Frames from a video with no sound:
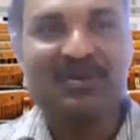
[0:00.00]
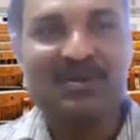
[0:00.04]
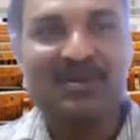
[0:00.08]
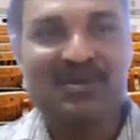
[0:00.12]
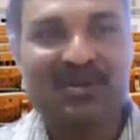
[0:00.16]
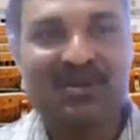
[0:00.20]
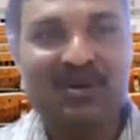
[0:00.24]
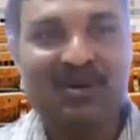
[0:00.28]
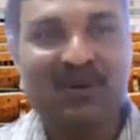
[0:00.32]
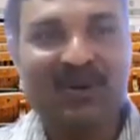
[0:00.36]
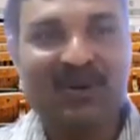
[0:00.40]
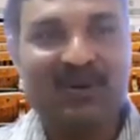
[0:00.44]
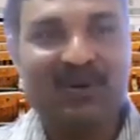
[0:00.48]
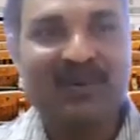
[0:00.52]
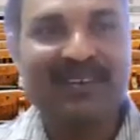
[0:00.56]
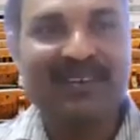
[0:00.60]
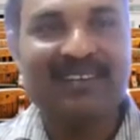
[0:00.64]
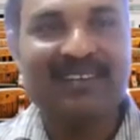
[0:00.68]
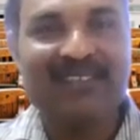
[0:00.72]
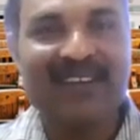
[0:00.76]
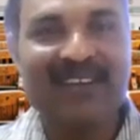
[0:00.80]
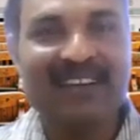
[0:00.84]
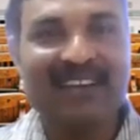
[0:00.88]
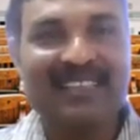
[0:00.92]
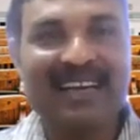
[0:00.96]
So
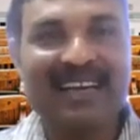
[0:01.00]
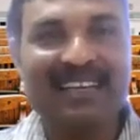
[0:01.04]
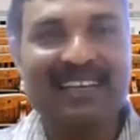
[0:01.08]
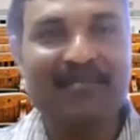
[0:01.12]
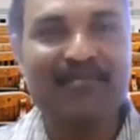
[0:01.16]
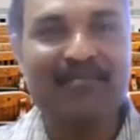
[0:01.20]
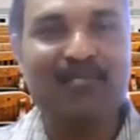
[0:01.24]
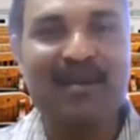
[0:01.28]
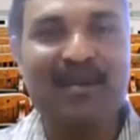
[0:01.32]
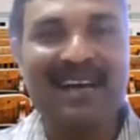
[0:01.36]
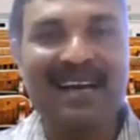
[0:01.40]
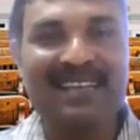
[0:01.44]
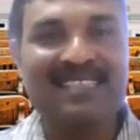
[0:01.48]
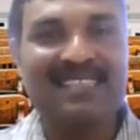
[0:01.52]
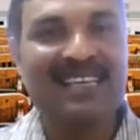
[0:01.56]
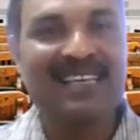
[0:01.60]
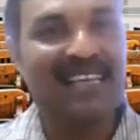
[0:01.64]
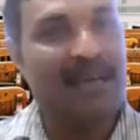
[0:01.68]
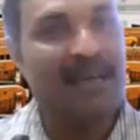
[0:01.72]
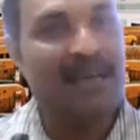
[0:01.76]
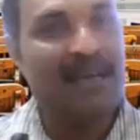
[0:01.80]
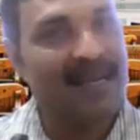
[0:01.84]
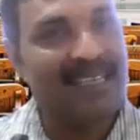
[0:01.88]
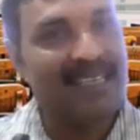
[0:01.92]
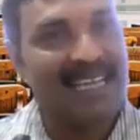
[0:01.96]
what that implies,
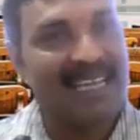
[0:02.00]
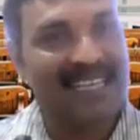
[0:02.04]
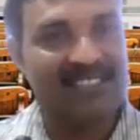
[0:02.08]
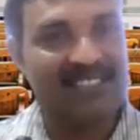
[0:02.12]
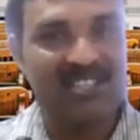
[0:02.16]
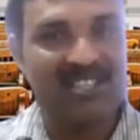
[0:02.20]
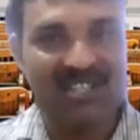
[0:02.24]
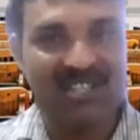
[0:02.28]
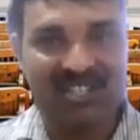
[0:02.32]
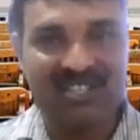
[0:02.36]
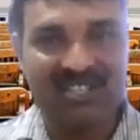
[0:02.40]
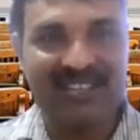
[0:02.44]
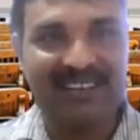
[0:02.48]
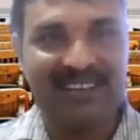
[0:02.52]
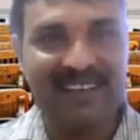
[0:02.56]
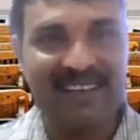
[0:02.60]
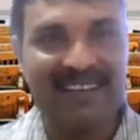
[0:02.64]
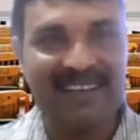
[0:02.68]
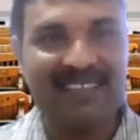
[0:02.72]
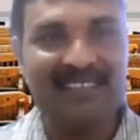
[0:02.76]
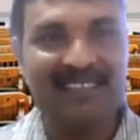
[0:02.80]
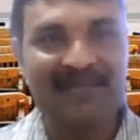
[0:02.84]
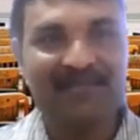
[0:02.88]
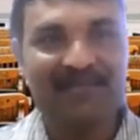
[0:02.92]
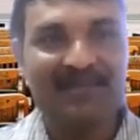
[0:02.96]
limit exists,
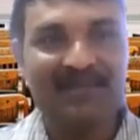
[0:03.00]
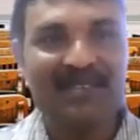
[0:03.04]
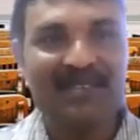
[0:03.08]
right?